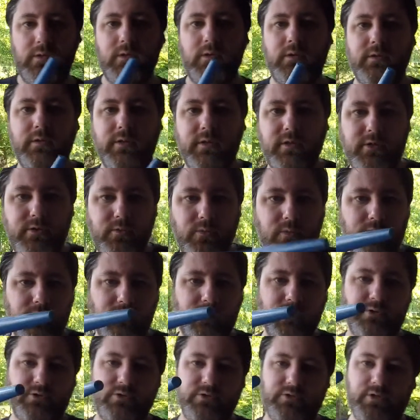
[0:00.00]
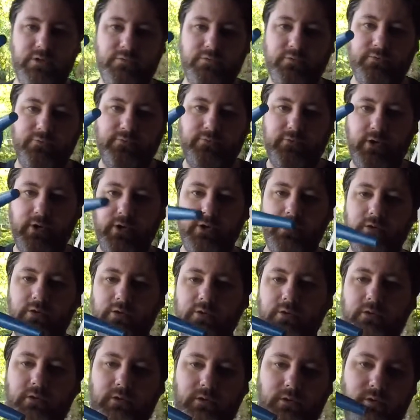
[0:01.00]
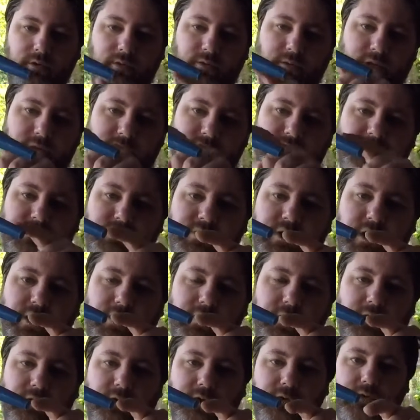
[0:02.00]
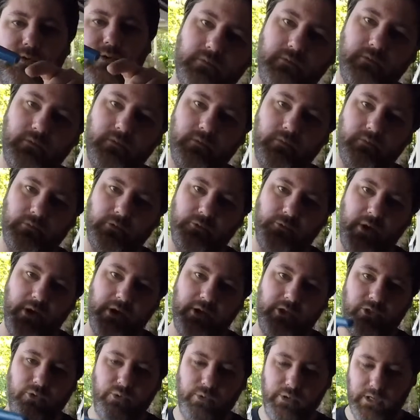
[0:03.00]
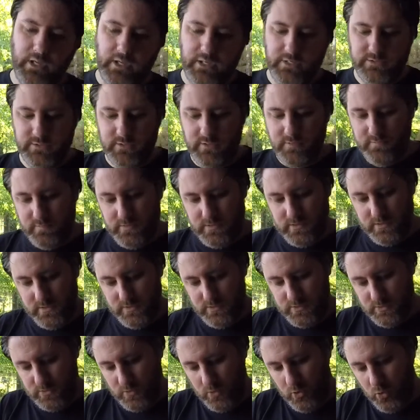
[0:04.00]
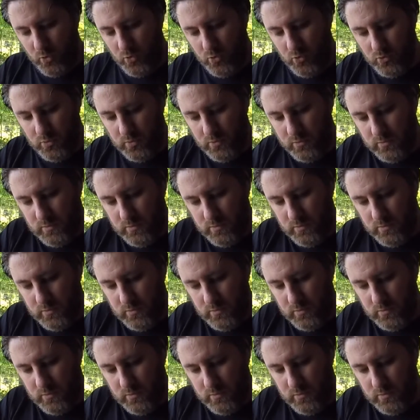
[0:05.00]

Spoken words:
Then you want to get yourself a funnel that's narrowed, probably 3/8 of an inch a hole.